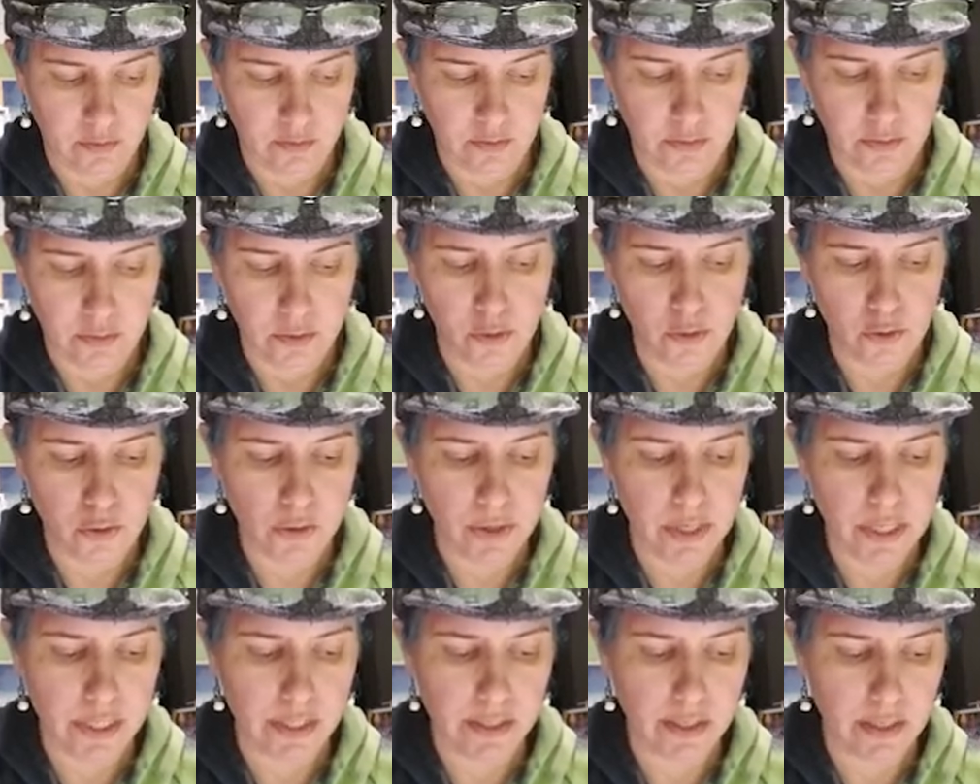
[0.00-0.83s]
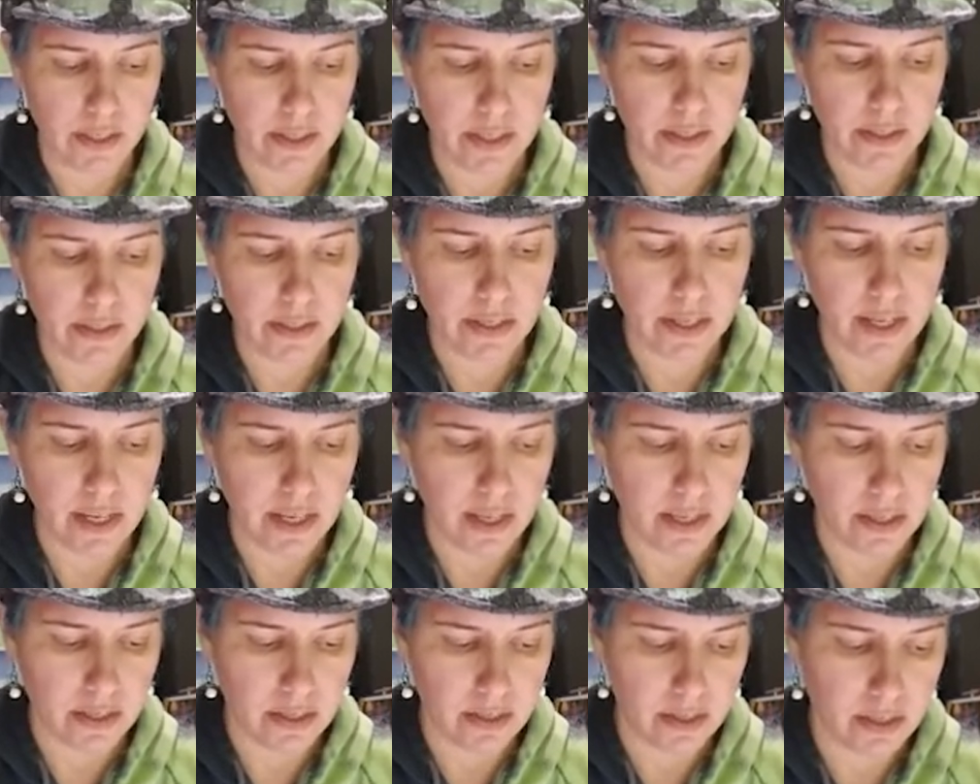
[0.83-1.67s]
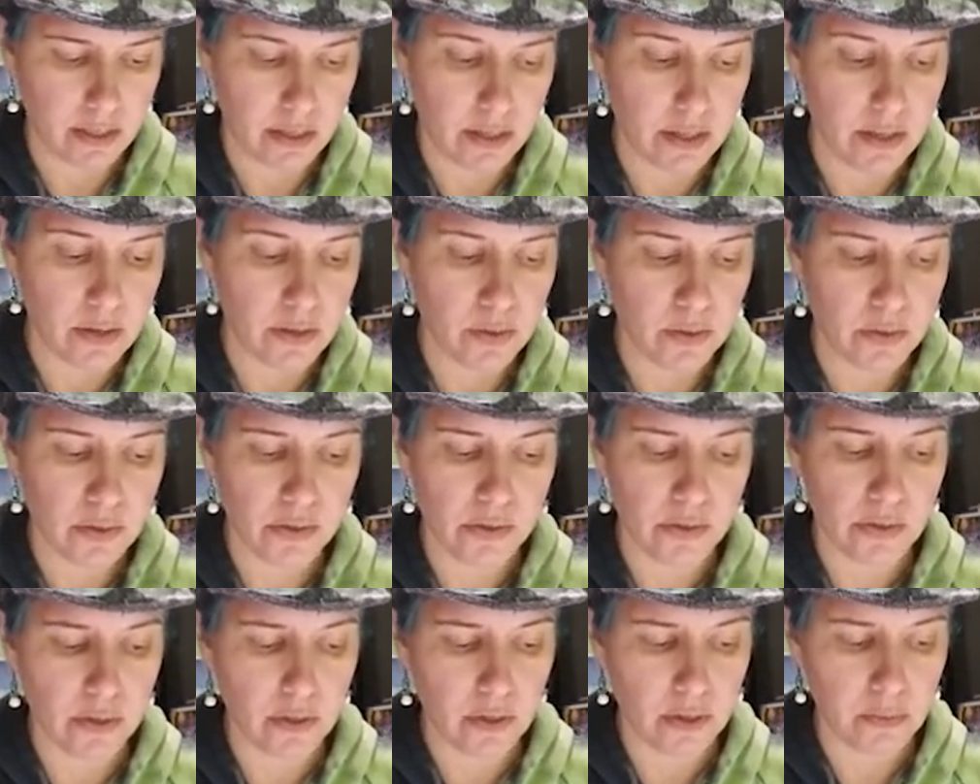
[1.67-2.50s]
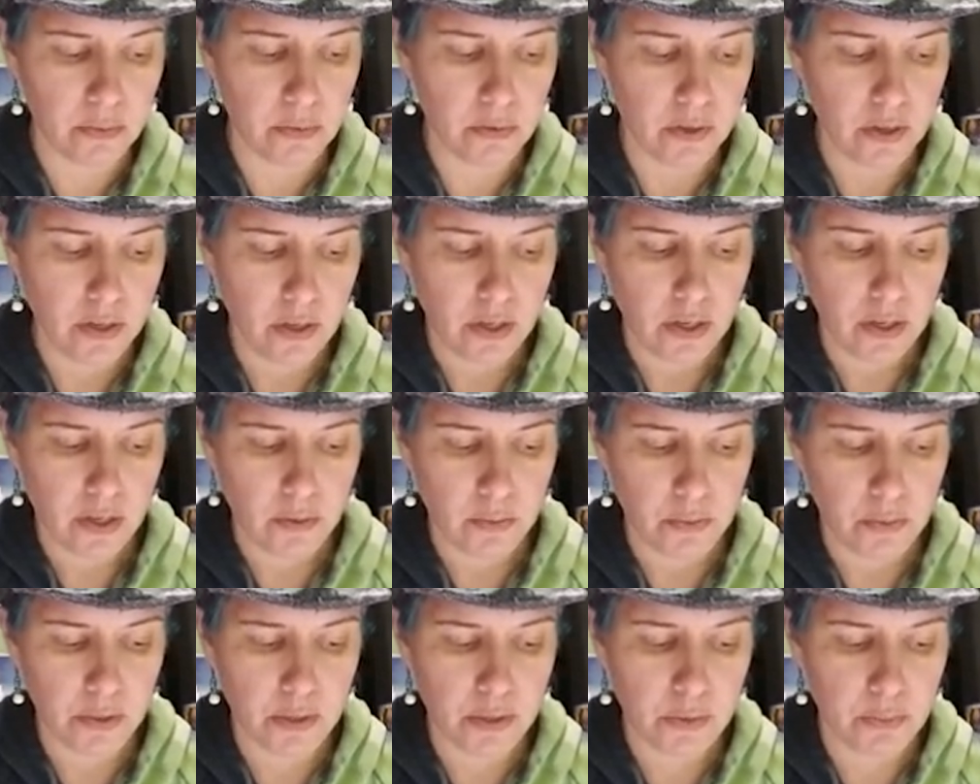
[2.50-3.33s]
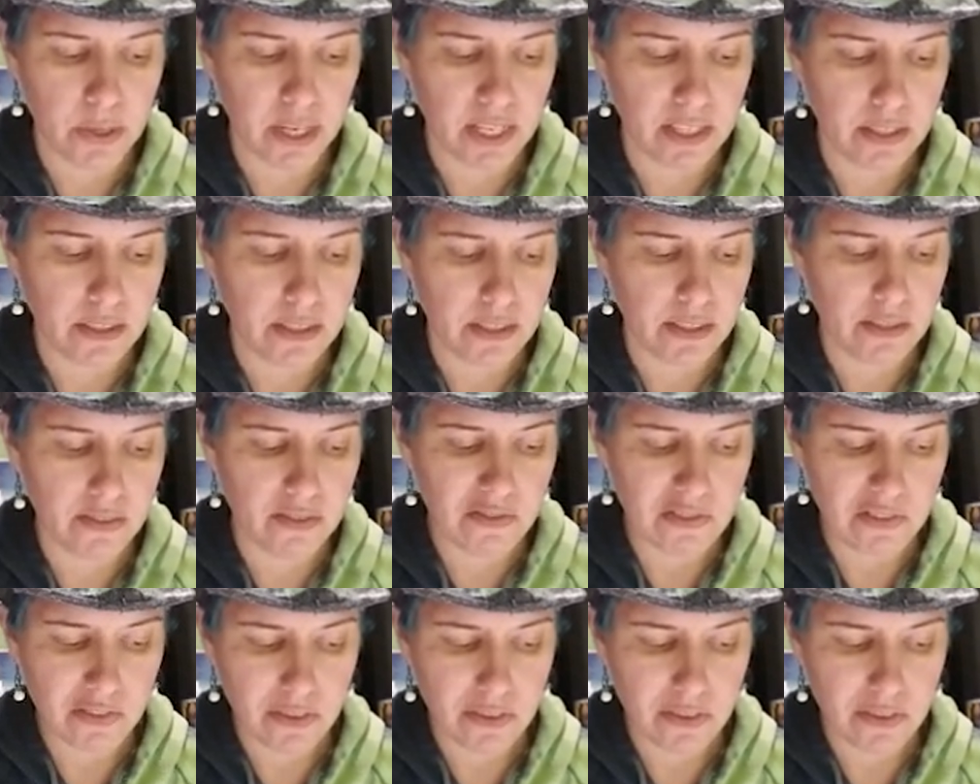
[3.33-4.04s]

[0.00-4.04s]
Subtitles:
Street signs again. Use your perspective.